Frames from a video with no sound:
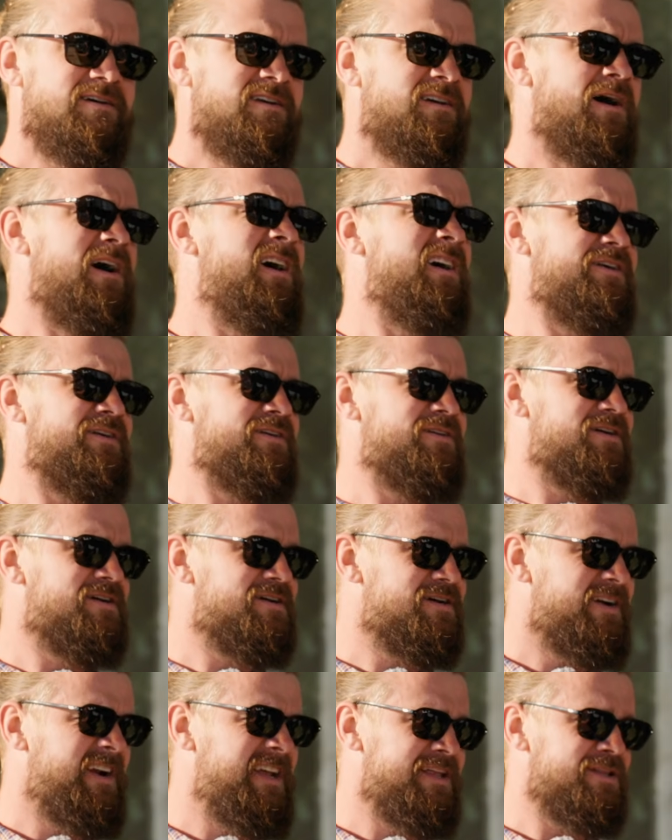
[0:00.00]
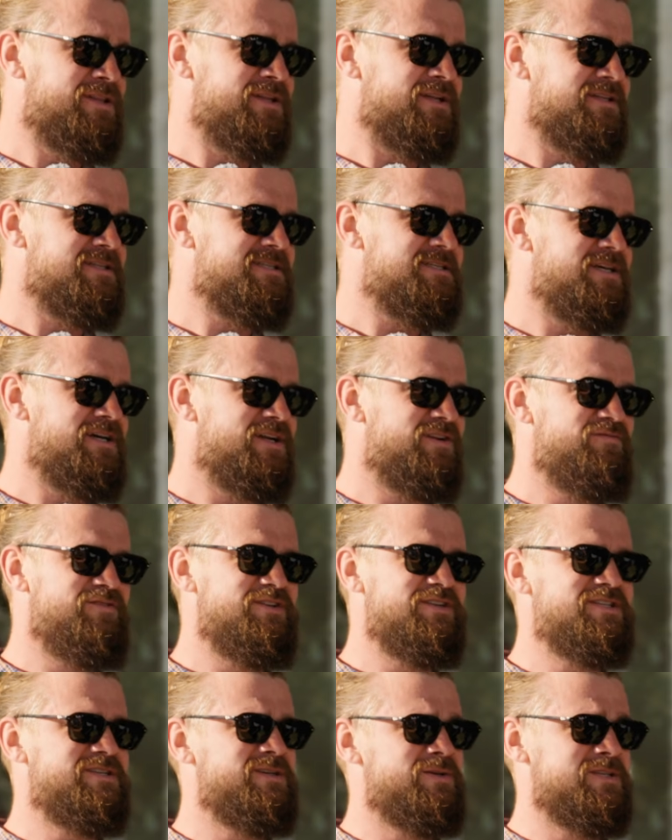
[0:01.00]
car rental
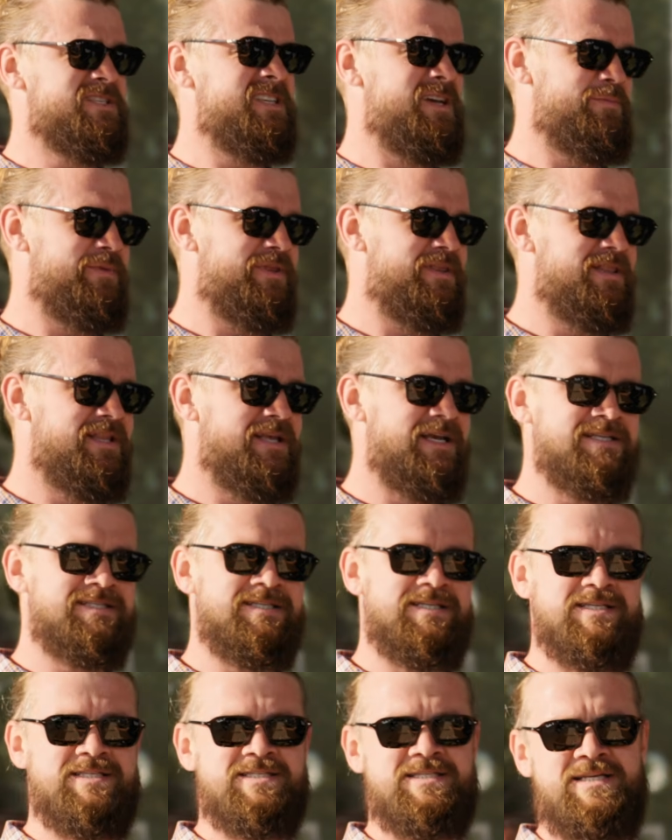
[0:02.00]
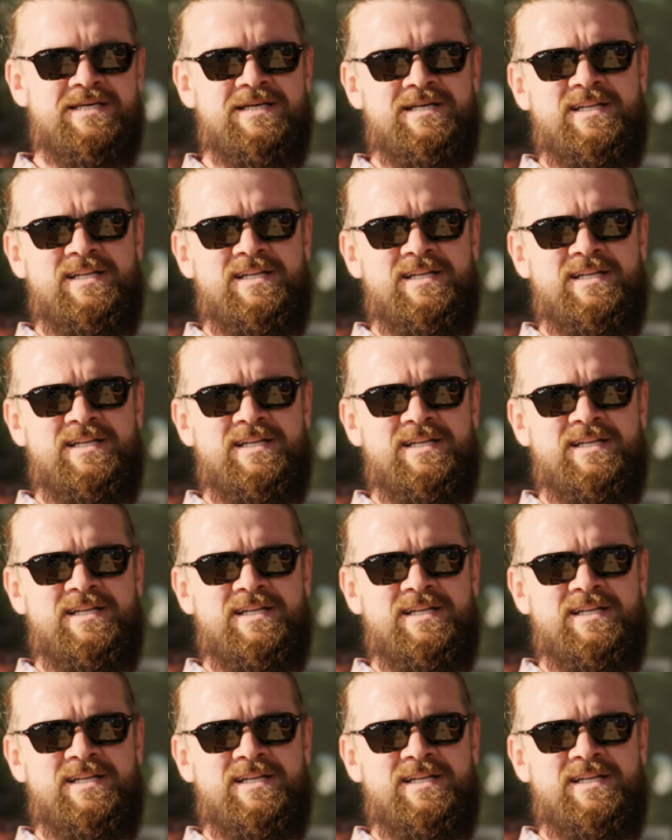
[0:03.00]
service or something like this.